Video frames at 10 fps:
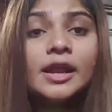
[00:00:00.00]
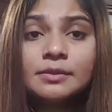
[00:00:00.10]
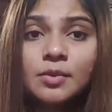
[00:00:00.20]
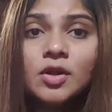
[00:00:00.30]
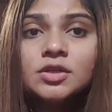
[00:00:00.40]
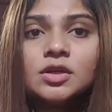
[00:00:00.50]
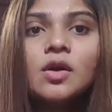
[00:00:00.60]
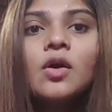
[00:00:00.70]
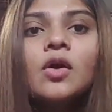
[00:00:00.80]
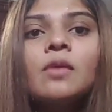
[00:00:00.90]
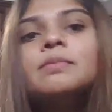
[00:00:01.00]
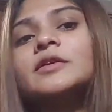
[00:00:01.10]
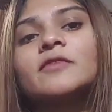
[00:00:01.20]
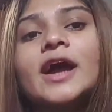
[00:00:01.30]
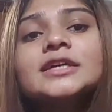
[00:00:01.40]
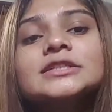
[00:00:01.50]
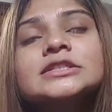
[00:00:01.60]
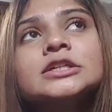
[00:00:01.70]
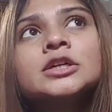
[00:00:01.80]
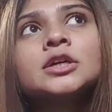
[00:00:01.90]
Honeypot or Be
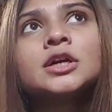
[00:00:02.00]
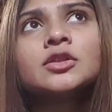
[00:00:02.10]
Waxed.